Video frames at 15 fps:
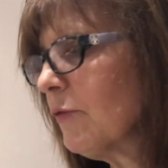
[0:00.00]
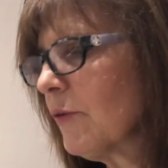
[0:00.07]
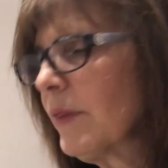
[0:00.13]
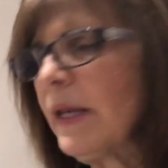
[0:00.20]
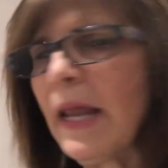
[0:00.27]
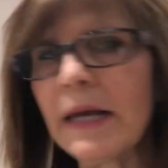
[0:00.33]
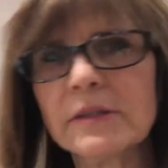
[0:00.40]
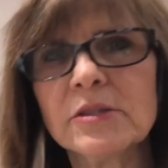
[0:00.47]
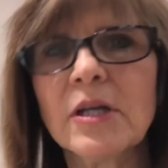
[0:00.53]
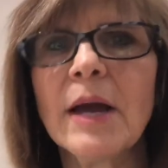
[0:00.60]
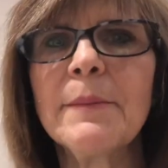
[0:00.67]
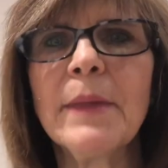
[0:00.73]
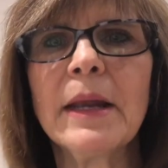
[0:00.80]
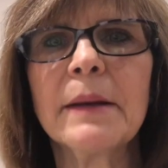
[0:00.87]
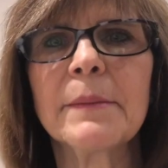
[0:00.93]
for the next
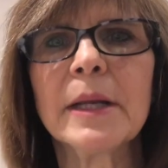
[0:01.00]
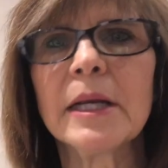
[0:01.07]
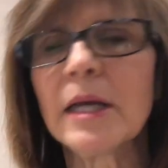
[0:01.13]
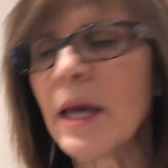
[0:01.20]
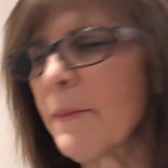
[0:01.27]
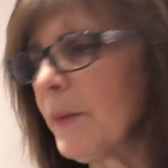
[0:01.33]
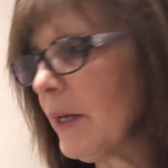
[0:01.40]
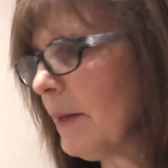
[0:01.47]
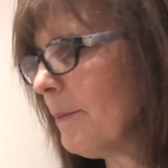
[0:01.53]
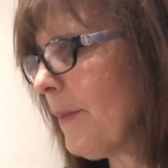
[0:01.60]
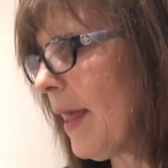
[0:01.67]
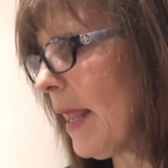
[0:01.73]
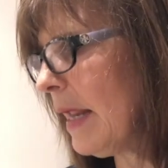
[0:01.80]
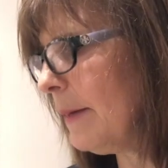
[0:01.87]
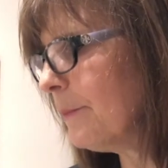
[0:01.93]
time that I'm going to come in and
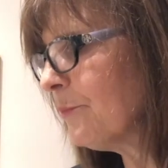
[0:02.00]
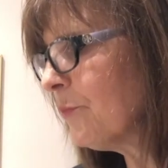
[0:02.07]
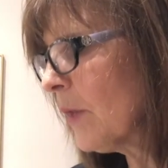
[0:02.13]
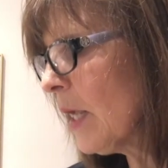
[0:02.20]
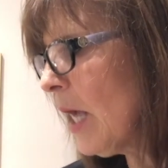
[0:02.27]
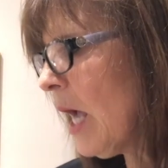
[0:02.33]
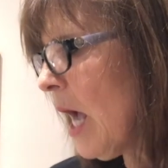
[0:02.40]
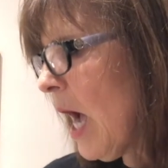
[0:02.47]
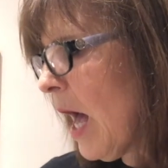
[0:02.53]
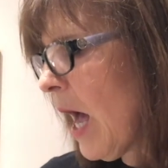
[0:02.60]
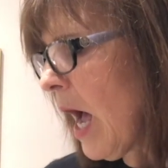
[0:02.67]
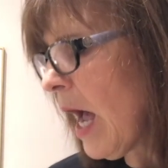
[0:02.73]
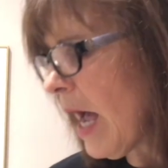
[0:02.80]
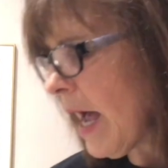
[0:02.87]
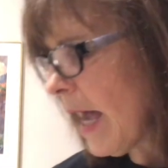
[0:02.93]
paint.
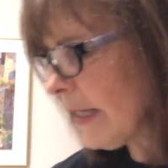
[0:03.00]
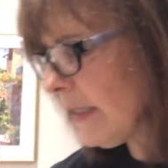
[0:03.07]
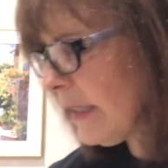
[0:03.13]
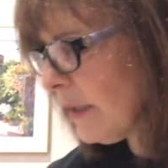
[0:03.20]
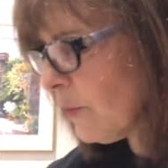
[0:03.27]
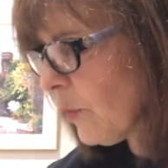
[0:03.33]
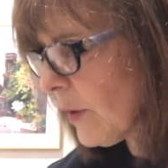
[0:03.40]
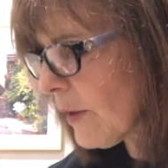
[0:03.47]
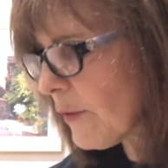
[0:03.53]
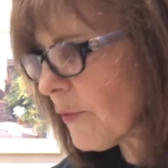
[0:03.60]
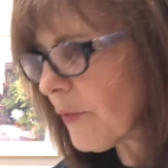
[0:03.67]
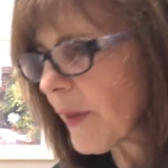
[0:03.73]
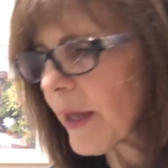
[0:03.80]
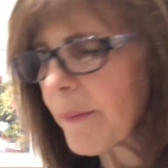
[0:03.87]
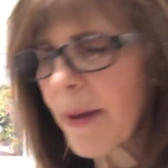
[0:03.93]
Uh, I did one other
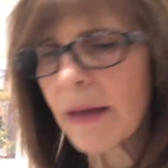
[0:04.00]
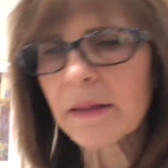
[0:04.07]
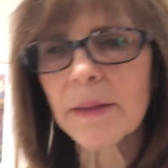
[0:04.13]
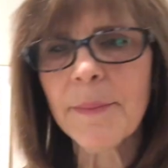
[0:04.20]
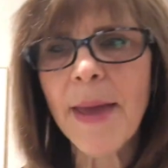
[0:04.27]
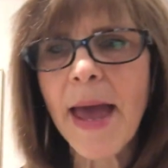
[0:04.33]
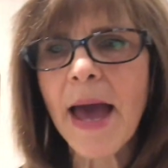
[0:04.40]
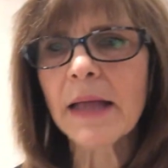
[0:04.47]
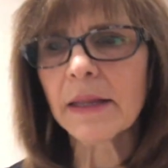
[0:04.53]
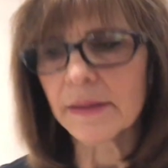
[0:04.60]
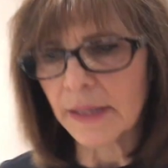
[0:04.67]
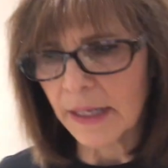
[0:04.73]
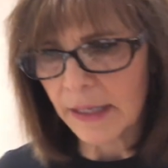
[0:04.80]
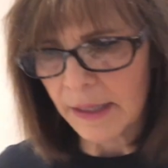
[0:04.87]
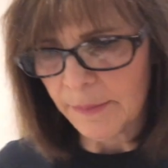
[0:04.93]
thing about the palette
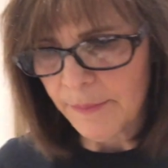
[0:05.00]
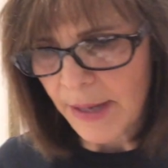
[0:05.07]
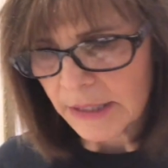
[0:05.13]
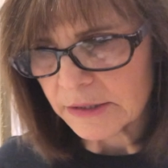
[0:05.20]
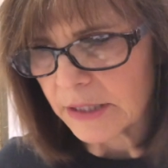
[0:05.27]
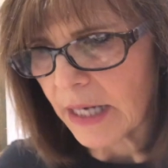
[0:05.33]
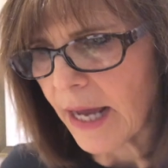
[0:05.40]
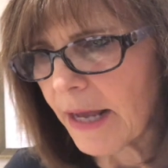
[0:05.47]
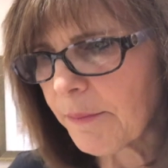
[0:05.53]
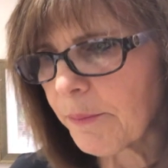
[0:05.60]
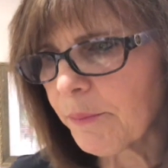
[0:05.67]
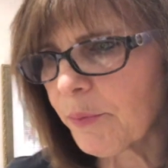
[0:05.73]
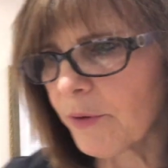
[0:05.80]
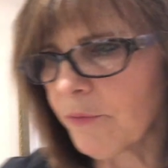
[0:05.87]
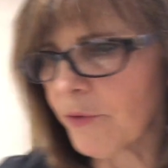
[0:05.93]
that I didn't mention. I
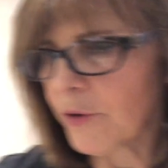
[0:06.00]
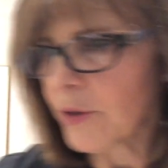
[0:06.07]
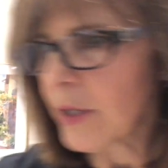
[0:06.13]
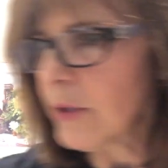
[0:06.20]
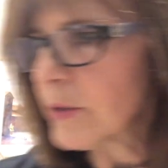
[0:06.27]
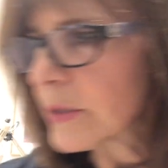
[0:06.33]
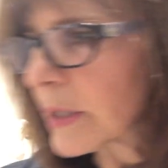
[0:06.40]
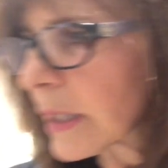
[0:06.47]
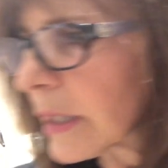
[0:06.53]
prefer to use the